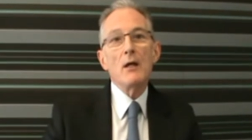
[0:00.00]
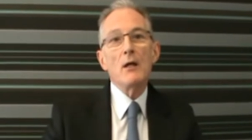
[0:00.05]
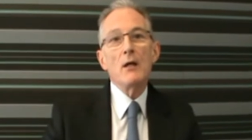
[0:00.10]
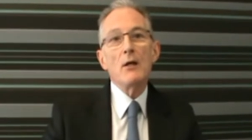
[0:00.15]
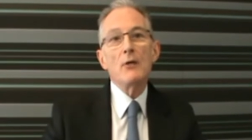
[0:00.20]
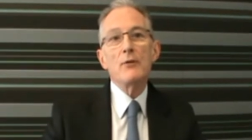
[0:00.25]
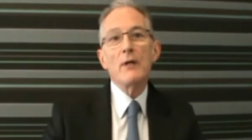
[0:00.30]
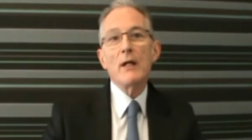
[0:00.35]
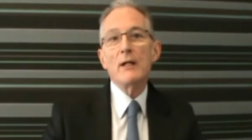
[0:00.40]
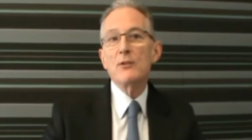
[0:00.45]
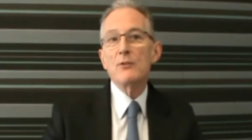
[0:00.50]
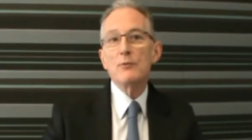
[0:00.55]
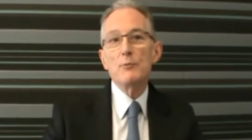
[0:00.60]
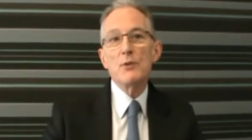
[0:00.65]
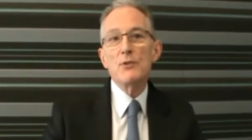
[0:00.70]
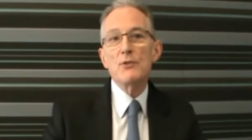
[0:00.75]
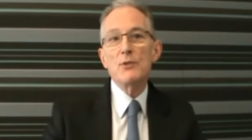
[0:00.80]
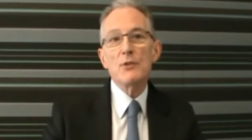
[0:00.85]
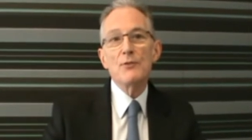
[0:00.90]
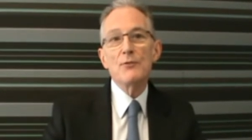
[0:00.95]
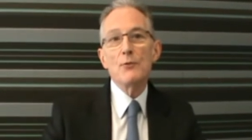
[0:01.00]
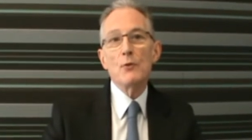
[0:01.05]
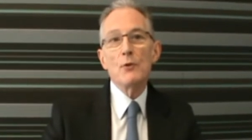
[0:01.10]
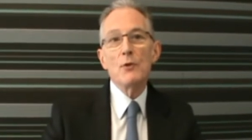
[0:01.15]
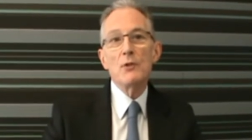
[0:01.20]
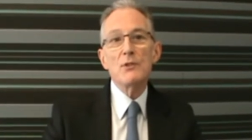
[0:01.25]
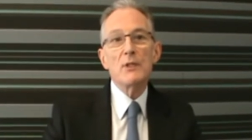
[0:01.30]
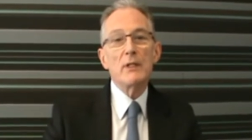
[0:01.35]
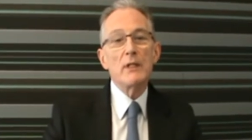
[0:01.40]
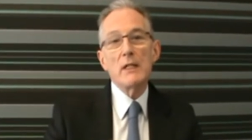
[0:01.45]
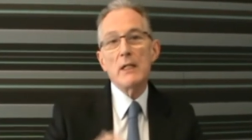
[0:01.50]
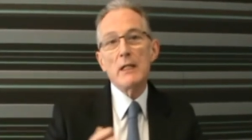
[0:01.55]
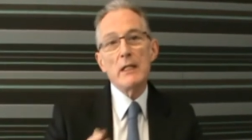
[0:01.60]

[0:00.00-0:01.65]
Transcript: uh, attractive business for us, and